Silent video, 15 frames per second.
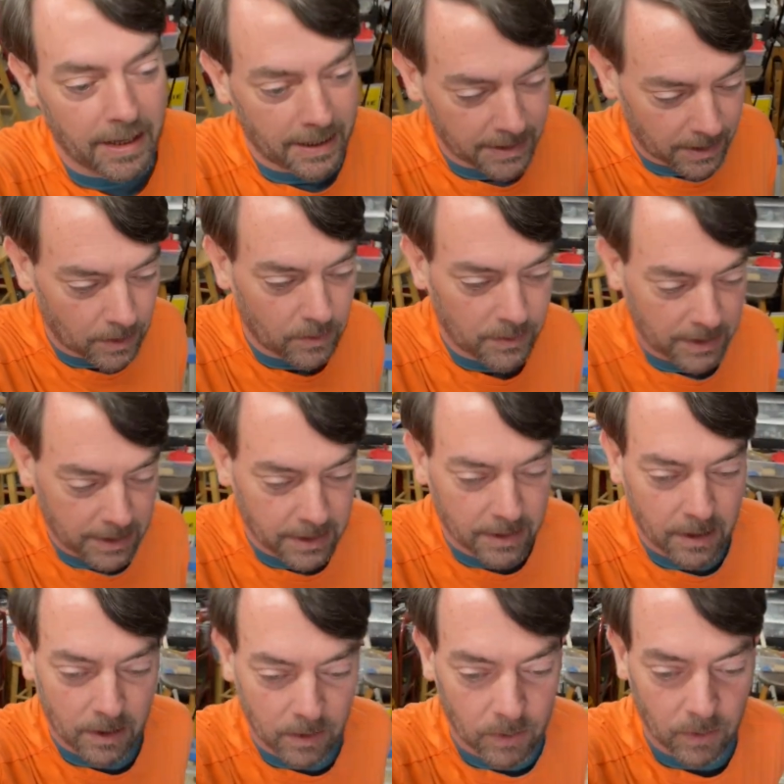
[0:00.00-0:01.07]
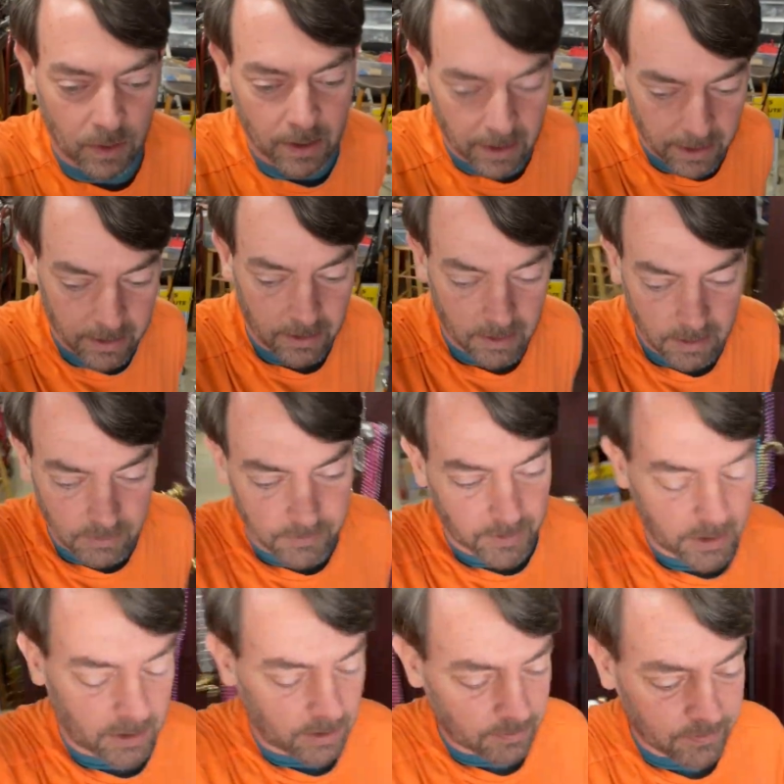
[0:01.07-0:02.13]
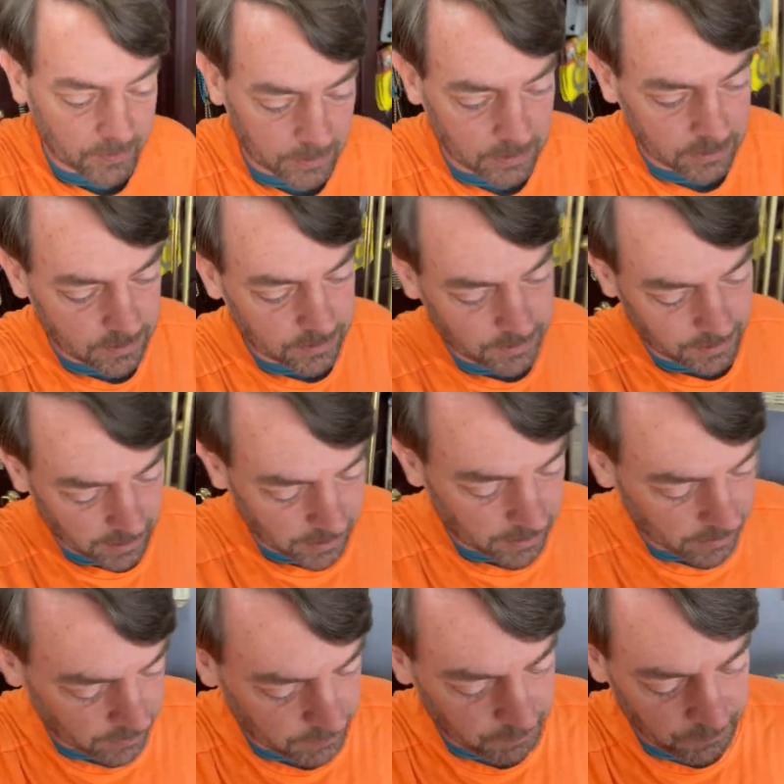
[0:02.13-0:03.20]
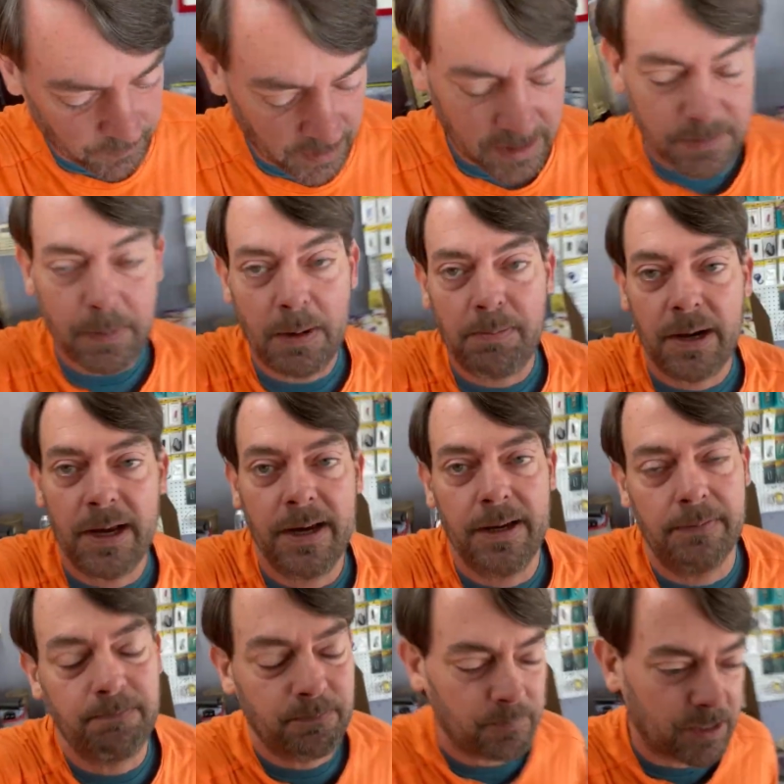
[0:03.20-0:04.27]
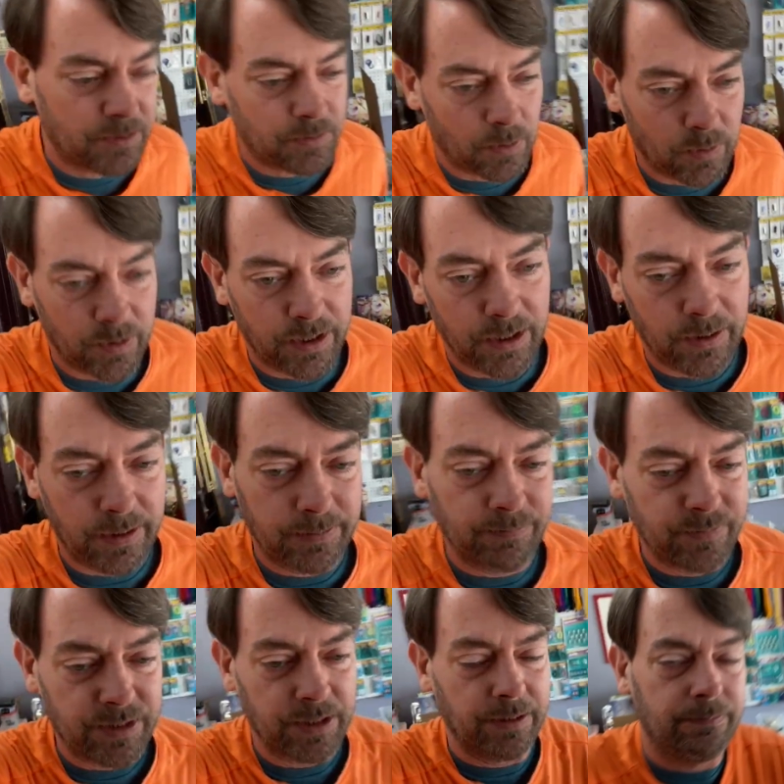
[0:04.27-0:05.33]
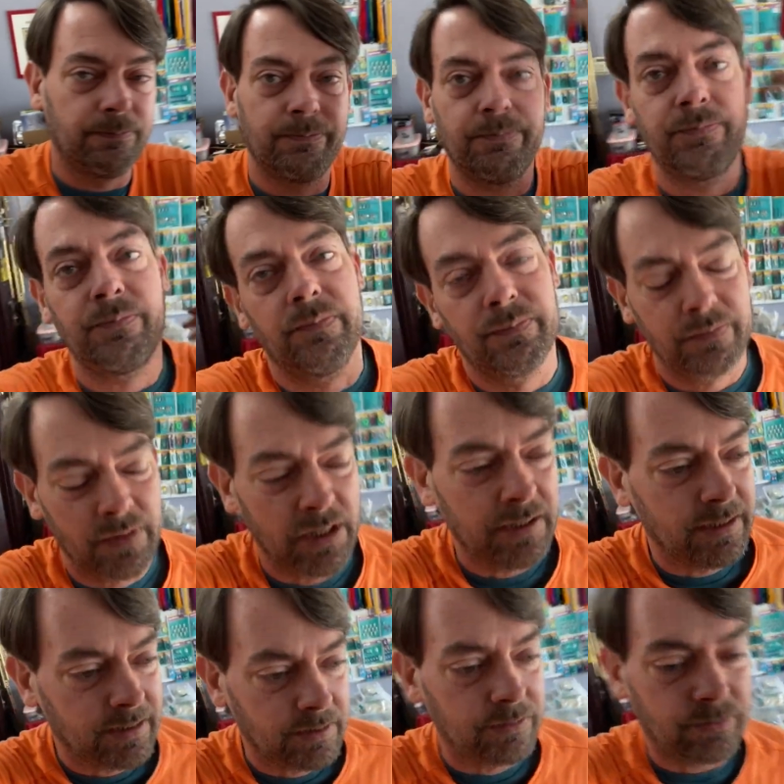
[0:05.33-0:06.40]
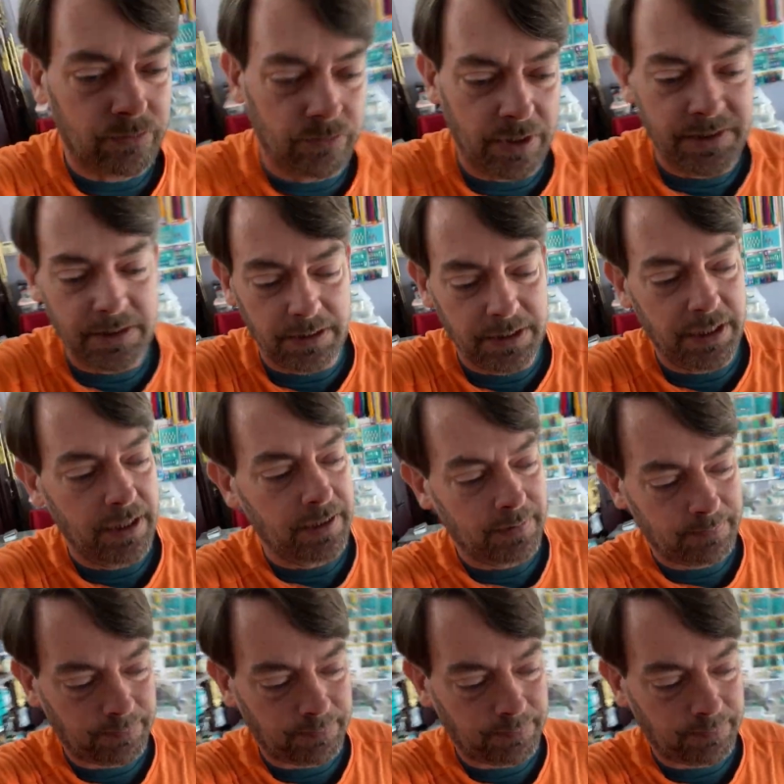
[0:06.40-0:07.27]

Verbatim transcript: I don't need a whole lot of often. So that's my plan. And that's what we're doing. So rest of the day.